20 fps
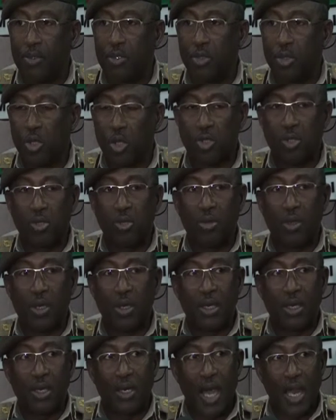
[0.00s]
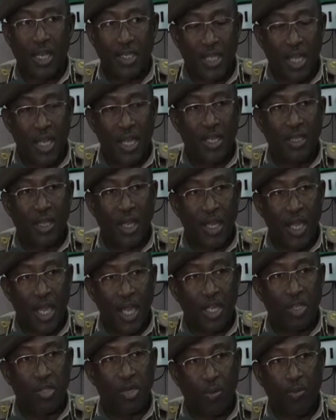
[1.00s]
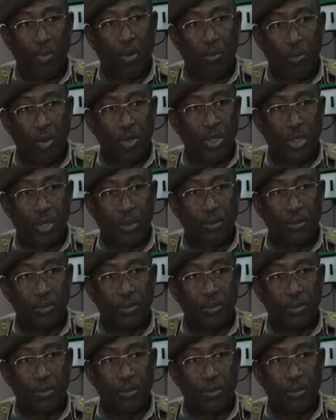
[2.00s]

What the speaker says: just to attain the age of promotion.